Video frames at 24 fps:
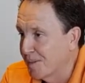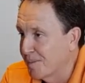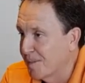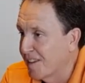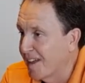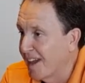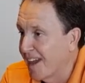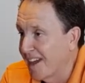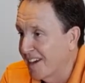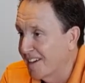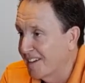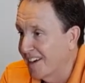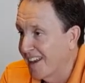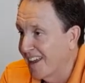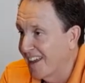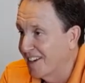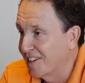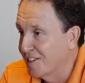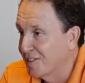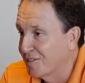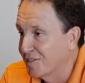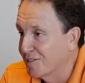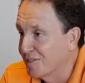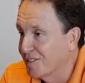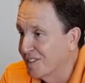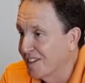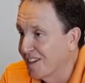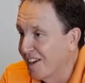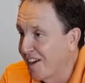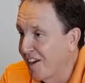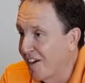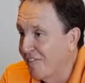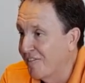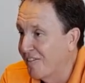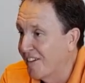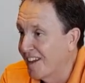and they had an annual
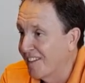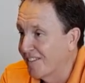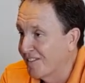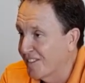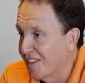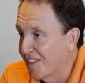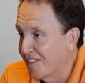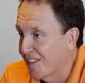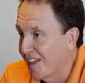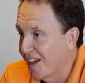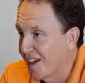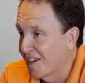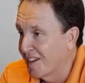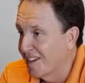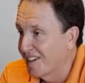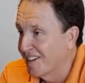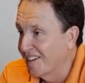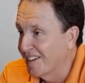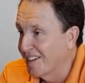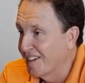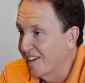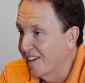event that they